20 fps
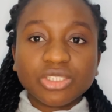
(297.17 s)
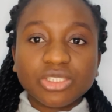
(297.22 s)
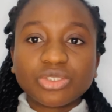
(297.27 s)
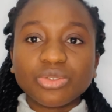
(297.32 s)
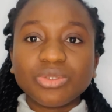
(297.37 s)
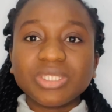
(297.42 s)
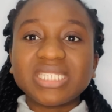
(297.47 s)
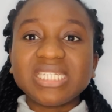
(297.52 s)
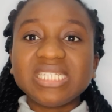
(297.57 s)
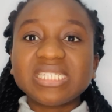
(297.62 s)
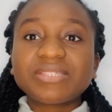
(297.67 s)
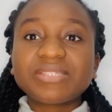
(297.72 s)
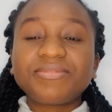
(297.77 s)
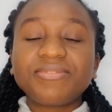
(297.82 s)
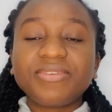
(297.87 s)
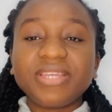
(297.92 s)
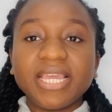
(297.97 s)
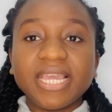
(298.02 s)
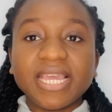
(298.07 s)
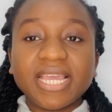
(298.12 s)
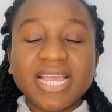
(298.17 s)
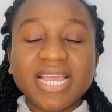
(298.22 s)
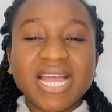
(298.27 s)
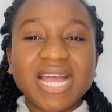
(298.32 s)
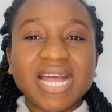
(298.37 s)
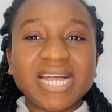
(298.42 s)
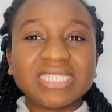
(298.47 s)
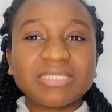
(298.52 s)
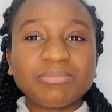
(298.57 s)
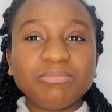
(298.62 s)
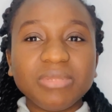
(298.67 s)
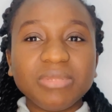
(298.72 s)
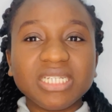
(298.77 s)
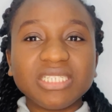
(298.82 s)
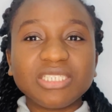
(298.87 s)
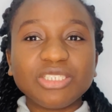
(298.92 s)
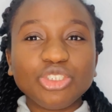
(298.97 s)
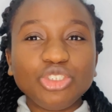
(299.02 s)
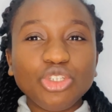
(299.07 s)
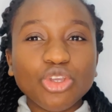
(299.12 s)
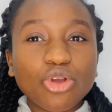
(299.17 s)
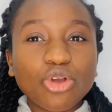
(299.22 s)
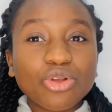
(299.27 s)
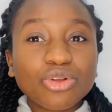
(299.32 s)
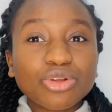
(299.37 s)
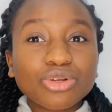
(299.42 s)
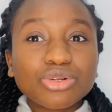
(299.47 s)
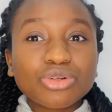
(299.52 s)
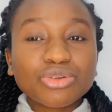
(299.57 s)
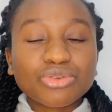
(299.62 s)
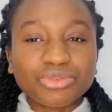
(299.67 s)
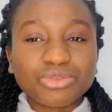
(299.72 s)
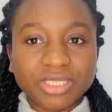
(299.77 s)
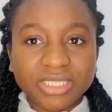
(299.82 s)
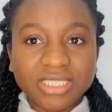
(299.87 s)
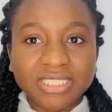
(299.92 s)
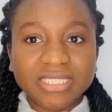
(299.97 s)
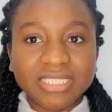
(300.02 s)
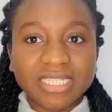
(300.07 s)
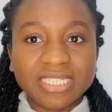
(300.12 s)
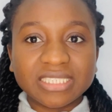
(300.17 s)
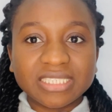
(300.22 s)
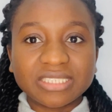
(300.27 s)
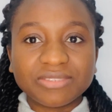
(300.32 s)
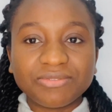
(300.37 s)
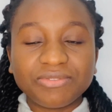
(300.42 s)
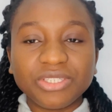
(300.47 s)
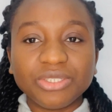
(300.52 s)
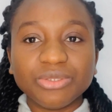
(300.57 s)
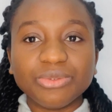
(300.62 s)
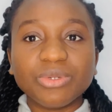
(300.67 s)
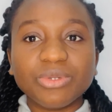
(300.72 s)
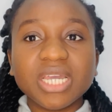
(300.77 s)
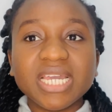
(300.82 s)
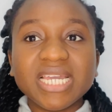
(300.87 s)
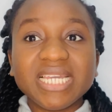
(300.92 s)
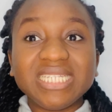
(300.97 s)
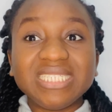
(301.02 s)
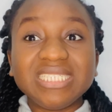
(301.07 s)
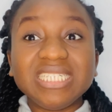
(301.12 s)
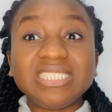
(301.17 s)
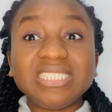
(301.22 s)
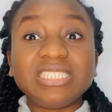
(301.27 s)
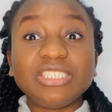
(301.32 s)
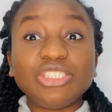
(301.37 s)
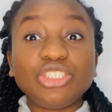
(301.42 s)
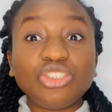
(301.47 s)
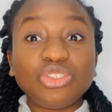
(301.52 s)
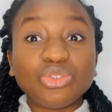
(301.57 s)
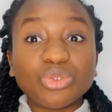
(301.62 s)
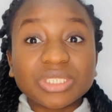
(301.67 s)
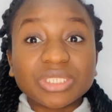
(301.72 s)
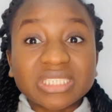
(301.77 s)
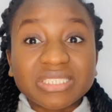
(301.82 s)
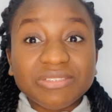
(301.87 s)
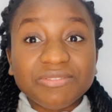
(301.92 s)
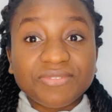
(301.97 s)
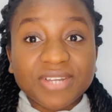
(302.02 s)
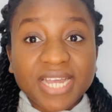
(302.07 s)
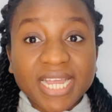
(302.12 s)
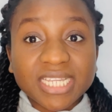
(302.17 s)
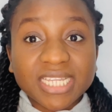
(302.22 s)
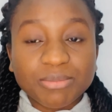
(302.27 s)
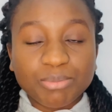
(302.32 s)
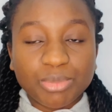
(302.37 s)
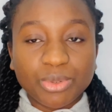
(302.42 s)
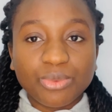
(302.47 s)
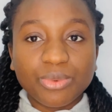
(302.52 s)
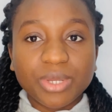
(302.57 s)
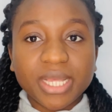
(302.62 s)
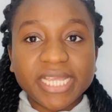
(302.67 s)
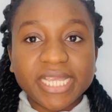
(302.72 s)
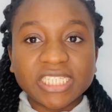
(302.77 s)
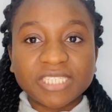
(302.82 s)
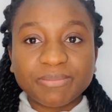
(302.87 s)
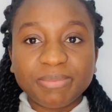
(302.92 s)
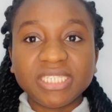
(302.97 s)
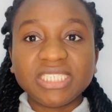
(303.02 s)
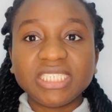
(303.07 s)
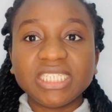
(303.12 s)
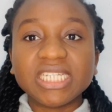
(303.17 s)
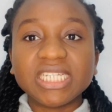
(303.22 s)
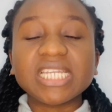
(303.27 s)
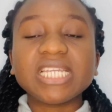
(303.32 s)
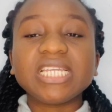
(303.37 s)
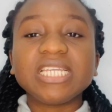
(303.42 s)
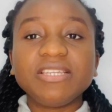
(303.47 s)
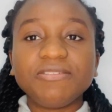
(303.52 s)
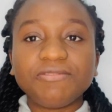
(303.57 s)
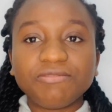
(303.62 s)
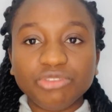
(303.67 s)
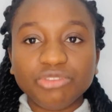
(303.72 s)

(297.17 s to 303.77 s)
So this fear has made young Christians feel it is justifiable, especially if